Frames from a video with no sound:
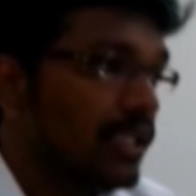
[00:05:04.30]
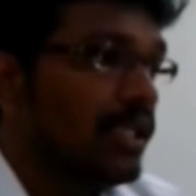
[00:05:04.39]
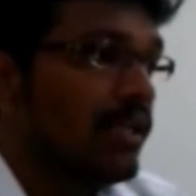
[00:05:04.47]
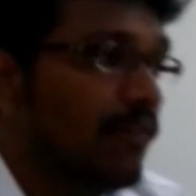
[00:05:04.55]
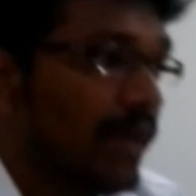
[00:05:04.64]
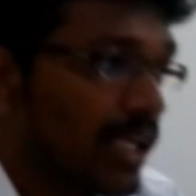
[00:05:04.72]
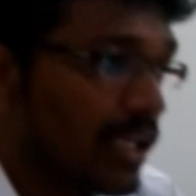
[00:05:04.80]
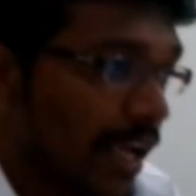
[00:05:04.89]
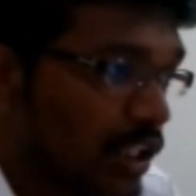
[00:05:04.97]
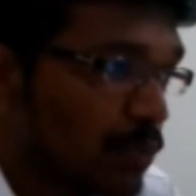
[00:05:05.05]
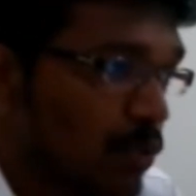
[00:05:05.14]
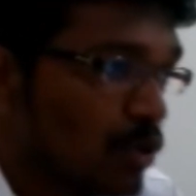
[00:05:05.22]
when
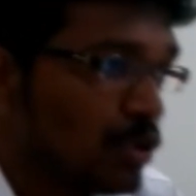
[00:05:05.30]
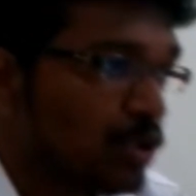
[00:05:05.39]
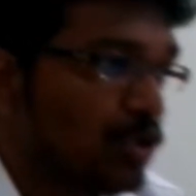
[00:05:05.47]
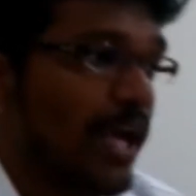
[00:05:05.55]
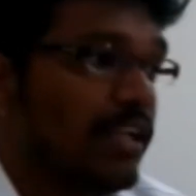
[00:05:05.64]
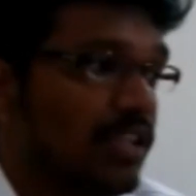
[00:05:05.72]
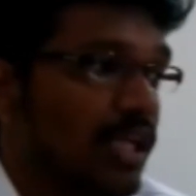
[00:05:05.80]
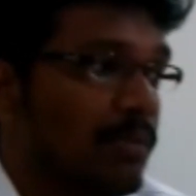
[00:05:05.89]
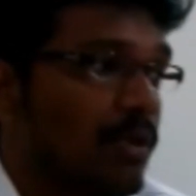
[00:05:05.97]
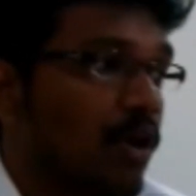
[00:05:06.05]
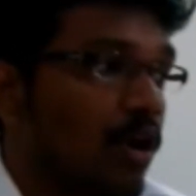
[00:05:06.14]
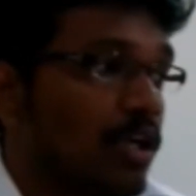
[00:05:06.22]
exposed to an enzyme
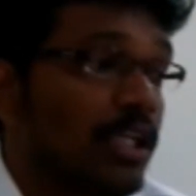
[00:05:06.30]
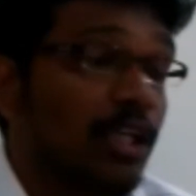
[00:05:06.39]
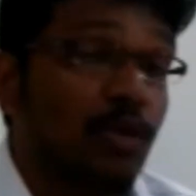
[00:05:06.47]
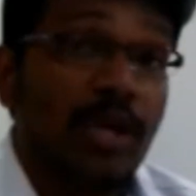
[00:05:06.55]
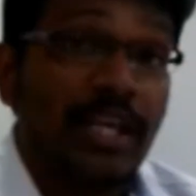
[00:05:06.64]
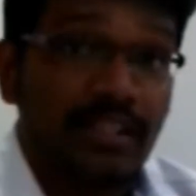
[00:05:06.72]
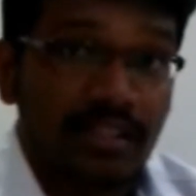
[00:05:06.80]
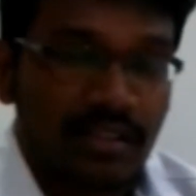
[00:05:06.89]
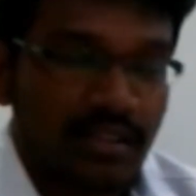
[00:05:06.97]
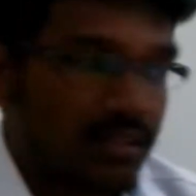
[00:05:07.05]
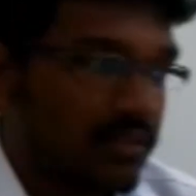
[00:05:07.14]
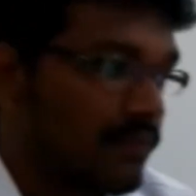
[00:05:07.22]
called nucleases.
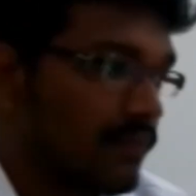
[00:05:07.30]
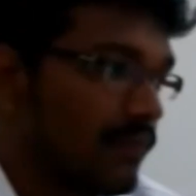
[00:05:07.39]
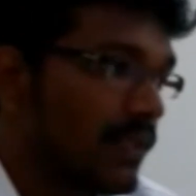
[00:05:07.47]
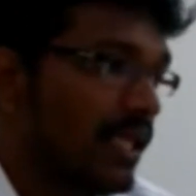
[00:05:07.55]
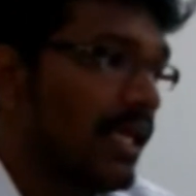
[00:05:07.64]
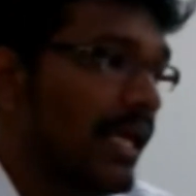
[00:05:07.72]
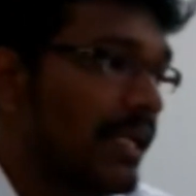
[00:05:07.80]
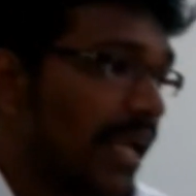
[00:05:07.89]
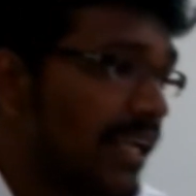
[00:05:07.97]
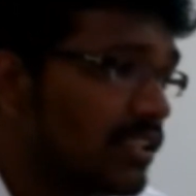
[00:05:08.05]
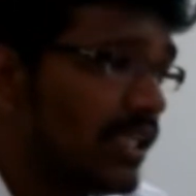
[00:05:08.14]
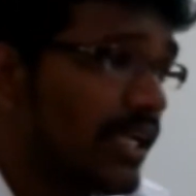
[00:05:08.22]
And
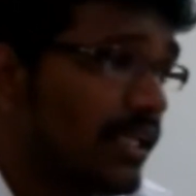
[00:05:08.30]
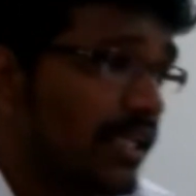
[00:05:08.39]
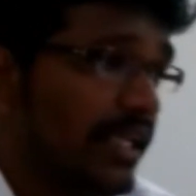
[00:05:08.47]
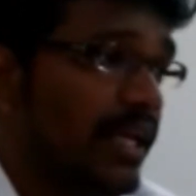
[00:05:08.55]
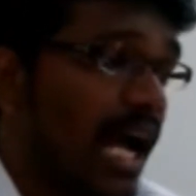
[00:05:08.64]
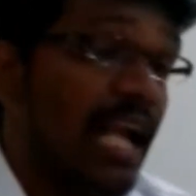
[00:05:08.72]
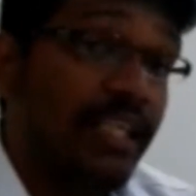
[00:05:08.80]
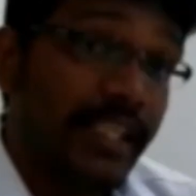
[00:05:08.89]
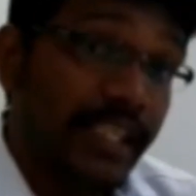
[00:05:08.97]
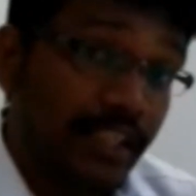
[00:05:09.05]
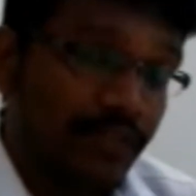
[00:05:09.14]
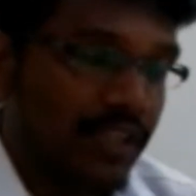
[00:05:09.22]
XNA
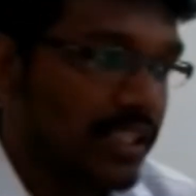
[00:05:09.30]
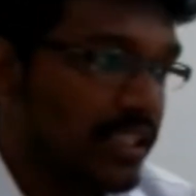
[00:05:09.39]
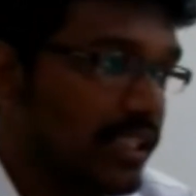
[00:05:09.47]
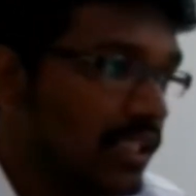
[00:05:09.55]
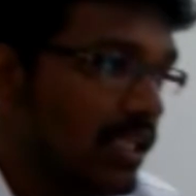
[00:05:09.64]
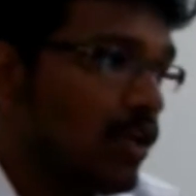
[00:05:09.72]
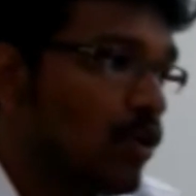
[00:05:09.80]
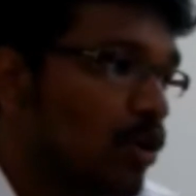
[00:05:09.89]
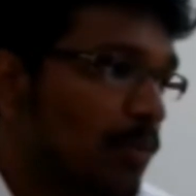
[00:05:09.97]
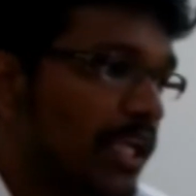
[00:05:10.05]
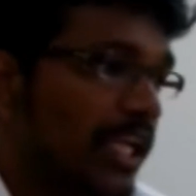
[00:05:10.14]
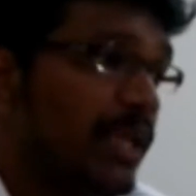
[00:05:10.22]
alternatively could
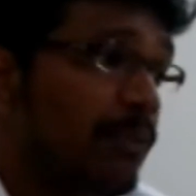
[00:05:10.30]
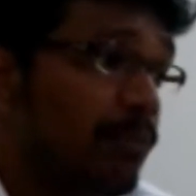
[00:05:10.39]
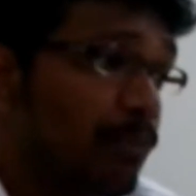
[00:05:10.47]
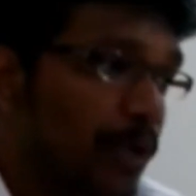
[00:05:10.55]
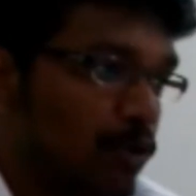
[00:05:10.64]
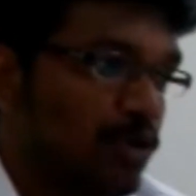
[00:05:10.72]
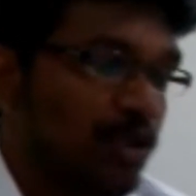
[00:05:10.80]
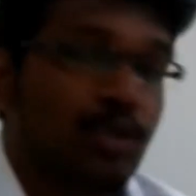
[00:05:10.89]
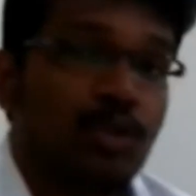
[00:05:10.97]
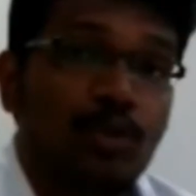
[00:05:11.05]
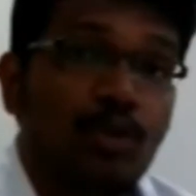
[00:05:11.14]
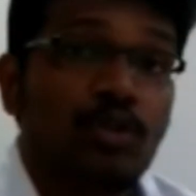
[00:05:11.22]
be infused to
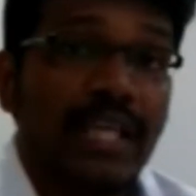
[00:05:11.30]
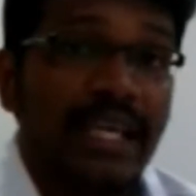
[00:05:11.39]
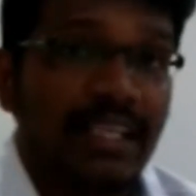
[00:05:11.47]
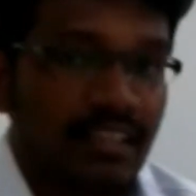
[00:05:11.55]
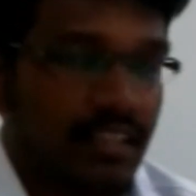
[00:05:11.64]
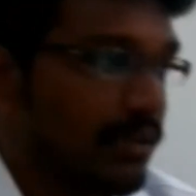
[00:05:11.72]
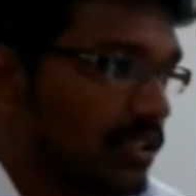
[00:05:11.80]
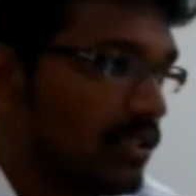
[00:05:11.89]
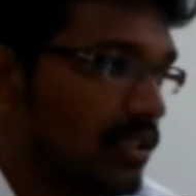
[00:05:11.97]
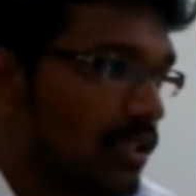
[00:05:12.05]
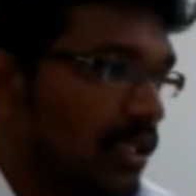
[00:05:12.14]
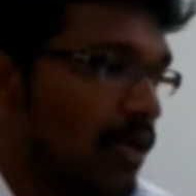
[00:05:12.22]
those enzymes,
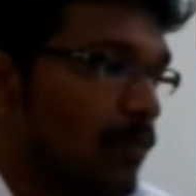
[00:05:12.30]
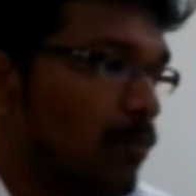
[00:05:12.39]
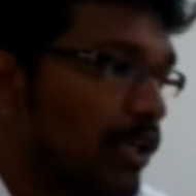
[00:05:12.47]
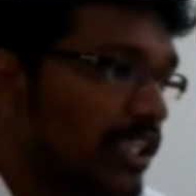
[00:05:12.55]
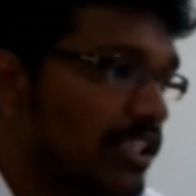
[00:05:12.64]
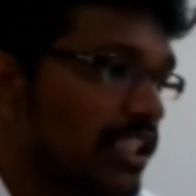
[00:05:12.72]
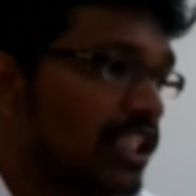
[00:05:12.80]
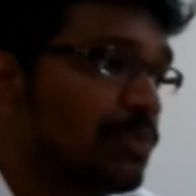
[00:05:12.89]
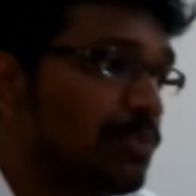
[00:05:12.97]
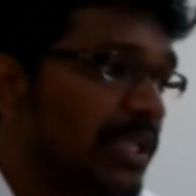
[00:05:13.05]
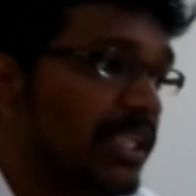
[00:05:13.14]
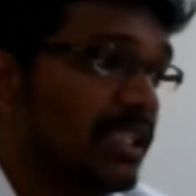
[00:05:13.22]
potentially
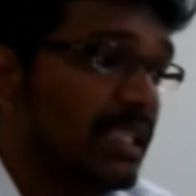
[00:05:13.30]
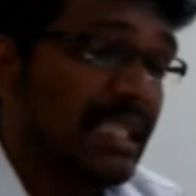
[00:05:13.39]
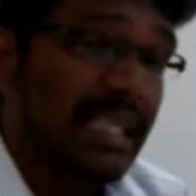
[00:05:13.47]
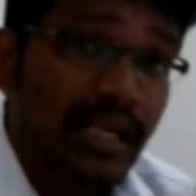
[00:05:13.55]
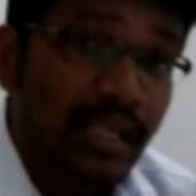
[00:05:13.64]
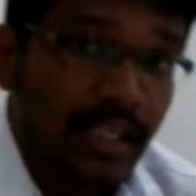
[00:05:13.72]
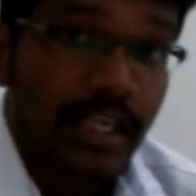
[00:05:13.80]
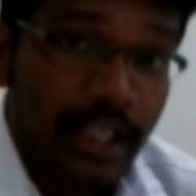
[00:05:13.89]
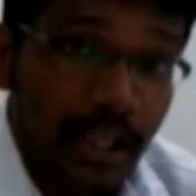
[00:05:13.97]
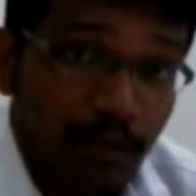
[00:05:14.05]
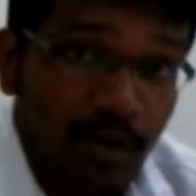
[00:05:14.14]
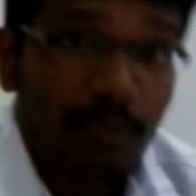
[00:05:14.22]
speeding the drug
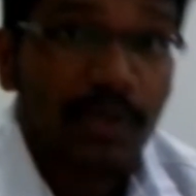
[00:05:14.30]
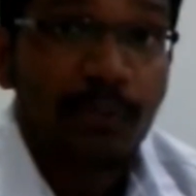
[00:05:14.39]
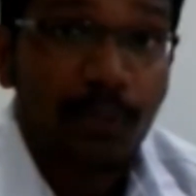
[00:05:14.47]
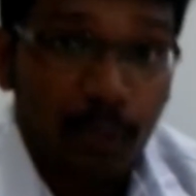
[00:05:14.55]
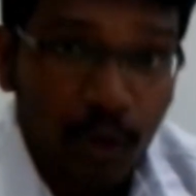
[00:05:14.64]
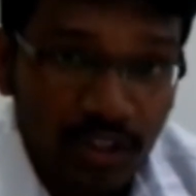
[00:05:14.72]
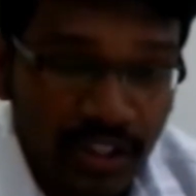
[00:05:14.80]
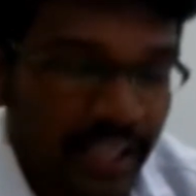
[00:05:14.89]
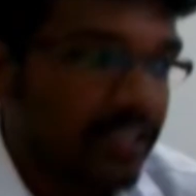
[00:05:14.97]
development process.